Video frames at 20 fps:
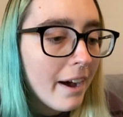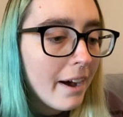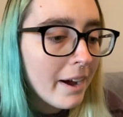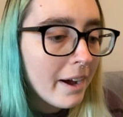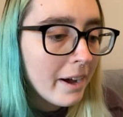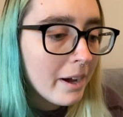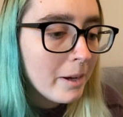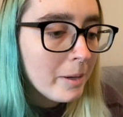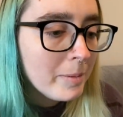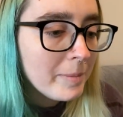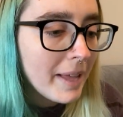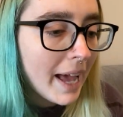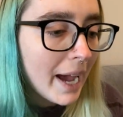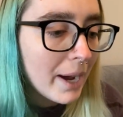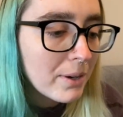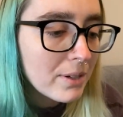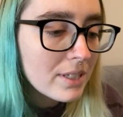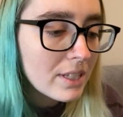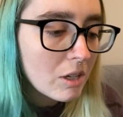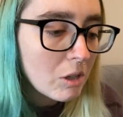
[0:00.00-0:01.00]
Um, I
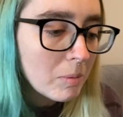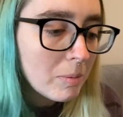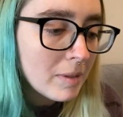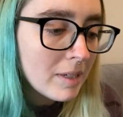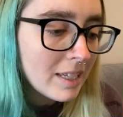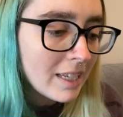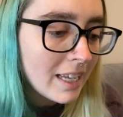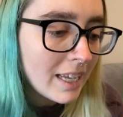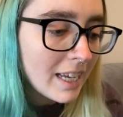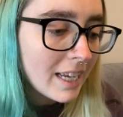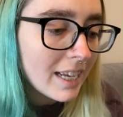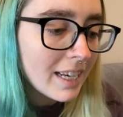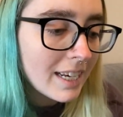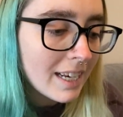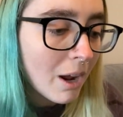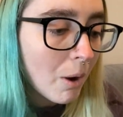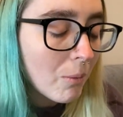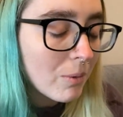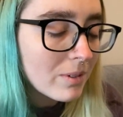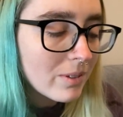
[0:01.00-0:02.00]
was opening it and
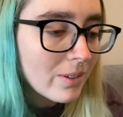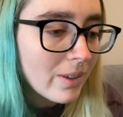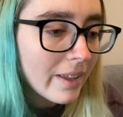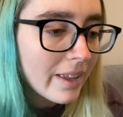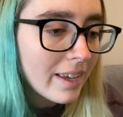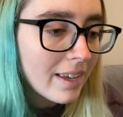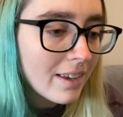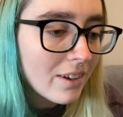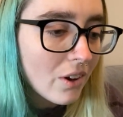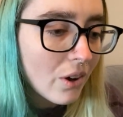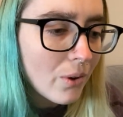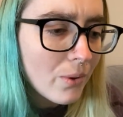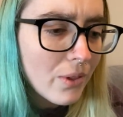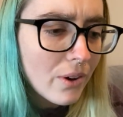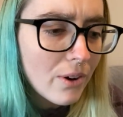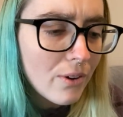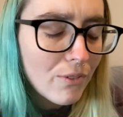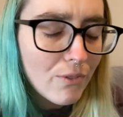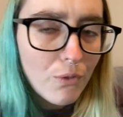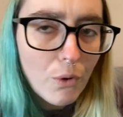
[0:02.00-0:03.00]
I was like, oh, there
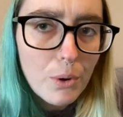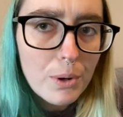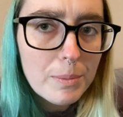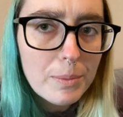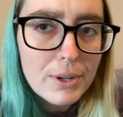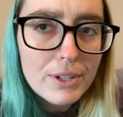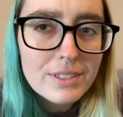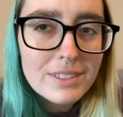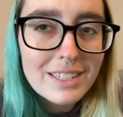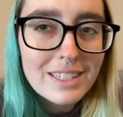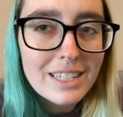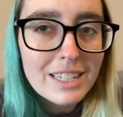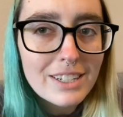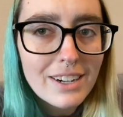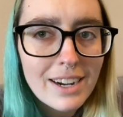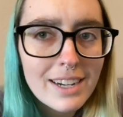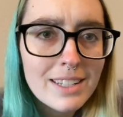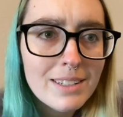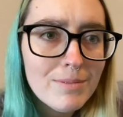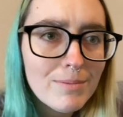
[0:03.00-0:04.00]
are four books in here.
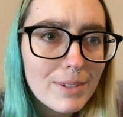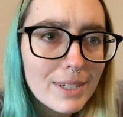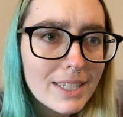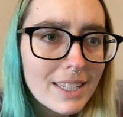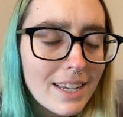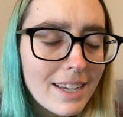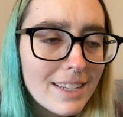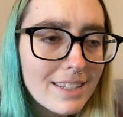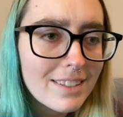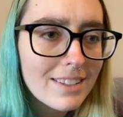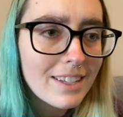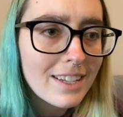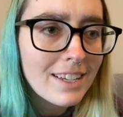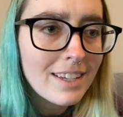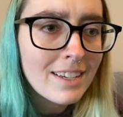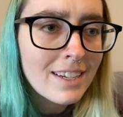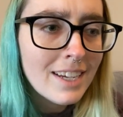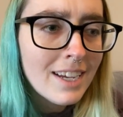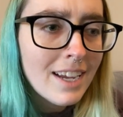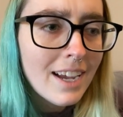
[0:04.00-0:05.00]
I didn't realize,
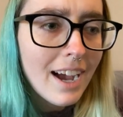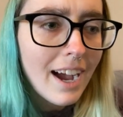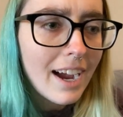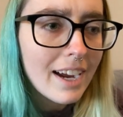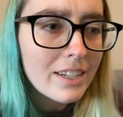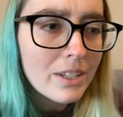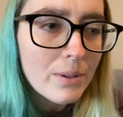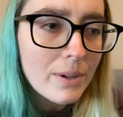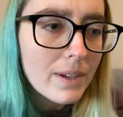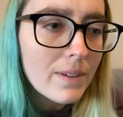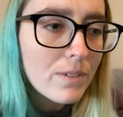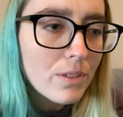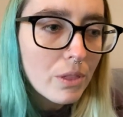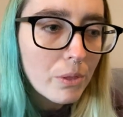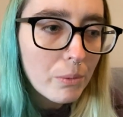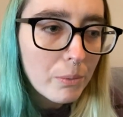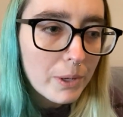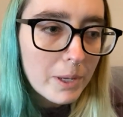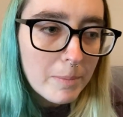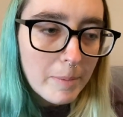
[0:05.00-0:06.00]
like, I know I have
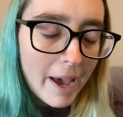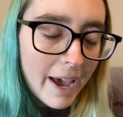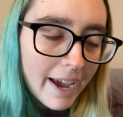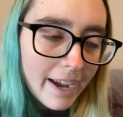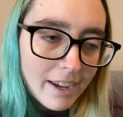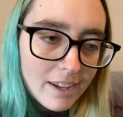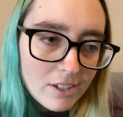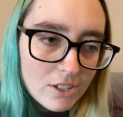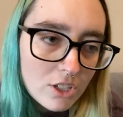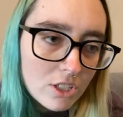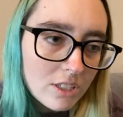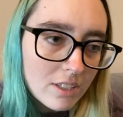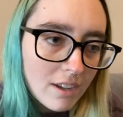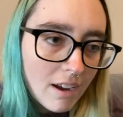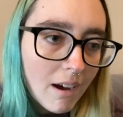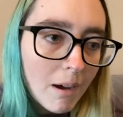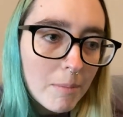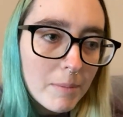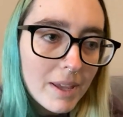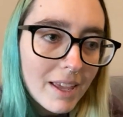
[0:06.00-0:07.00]
three packages
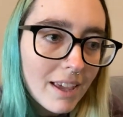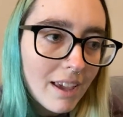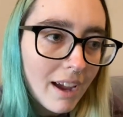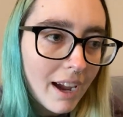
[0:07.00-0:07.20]
coming.